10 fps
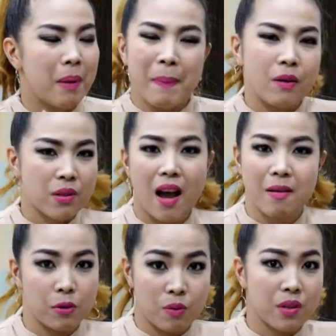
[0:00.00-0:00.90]

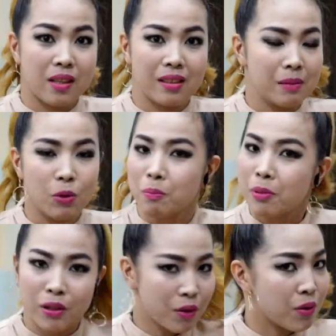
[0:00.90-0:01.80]
paparusahan mo yung sarili mo
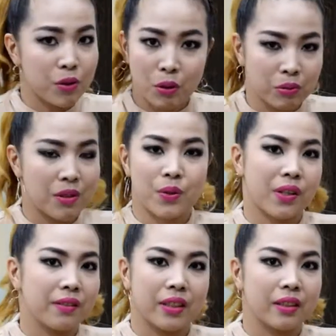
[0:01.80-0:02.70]
because you don't
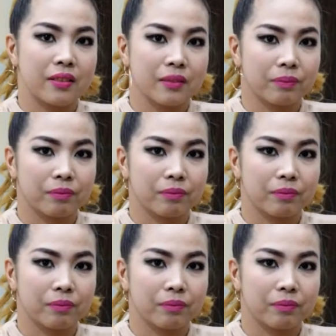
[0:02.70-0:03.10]
deserve it.